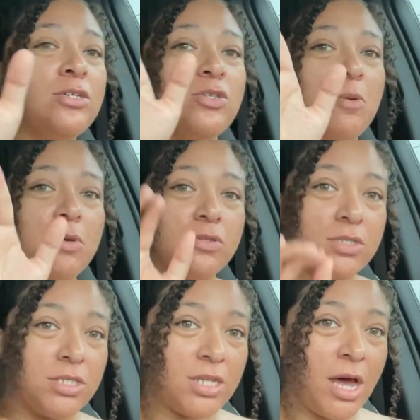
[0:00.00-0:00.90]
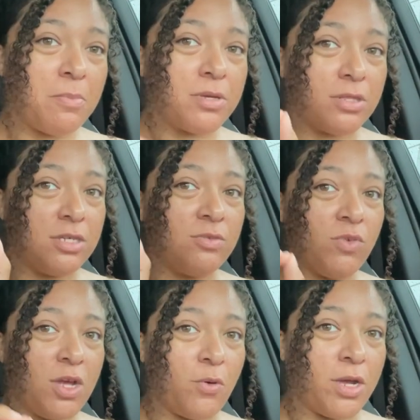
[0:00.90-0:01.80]
So I'm gonna stop this
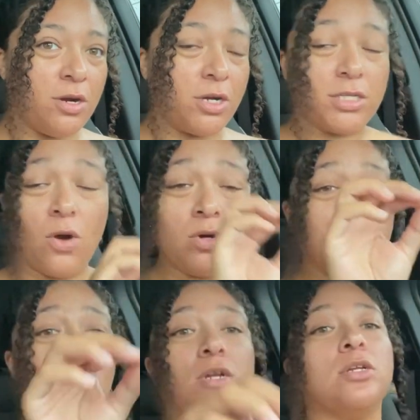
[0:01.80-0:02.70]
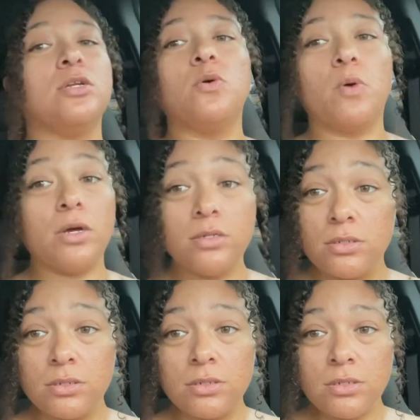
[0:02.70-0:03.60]
video here because I already started a new one
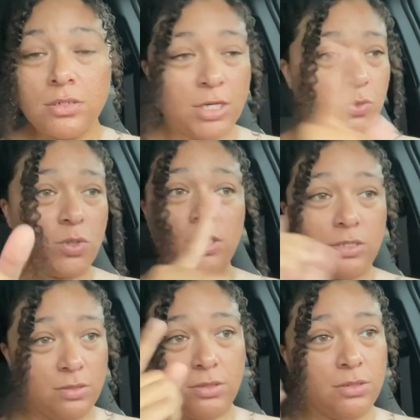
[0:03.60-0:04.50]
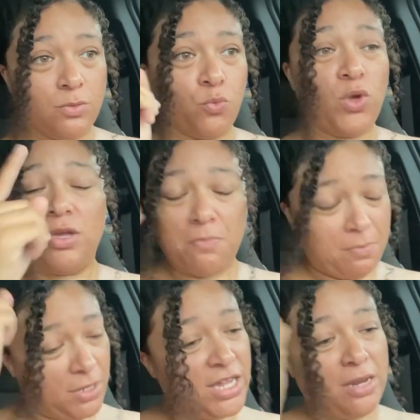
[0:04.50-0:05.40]
because we we
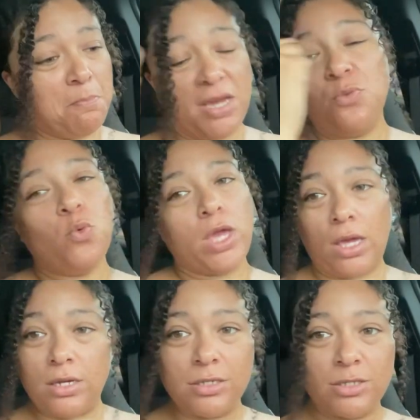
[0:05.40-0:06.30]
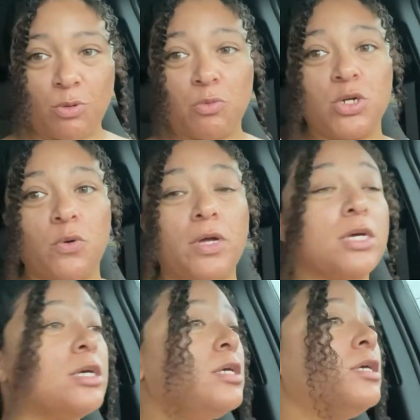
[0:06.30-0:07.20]
lit midweek. That's what we're doing.
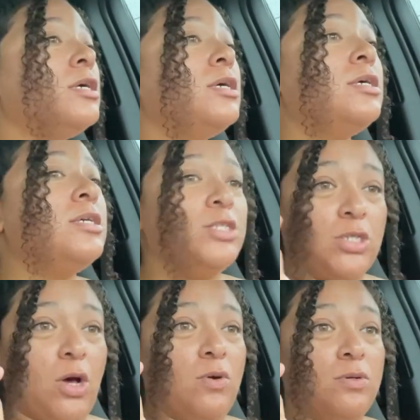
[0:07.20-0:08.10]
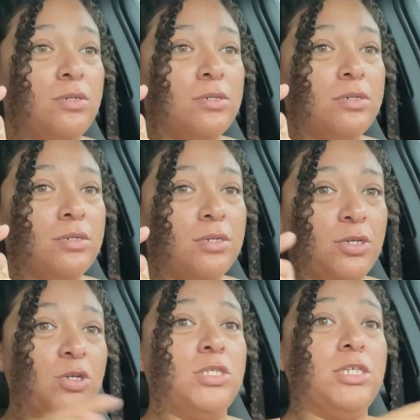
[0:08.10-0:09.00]
So
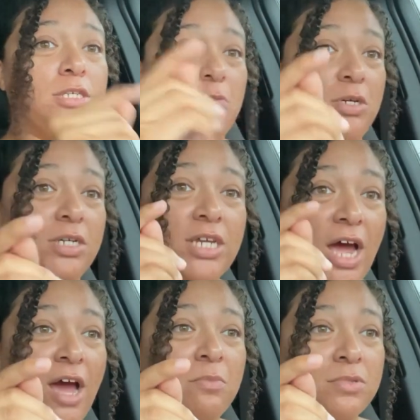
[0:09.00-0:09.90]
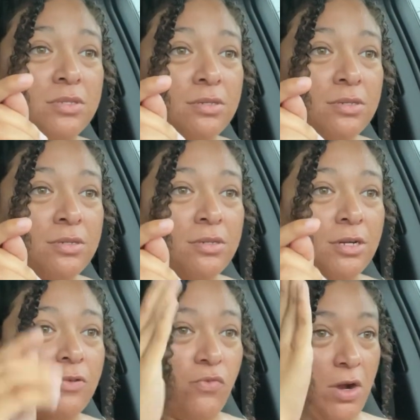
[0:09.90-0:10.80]
you're gonna see some good times
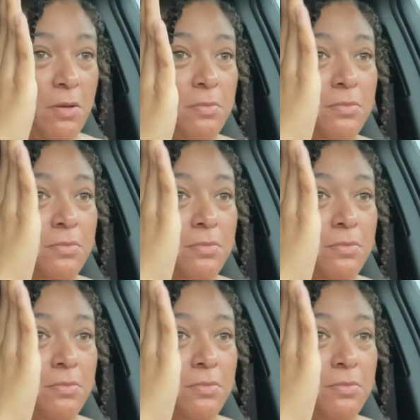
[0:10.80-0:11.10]
from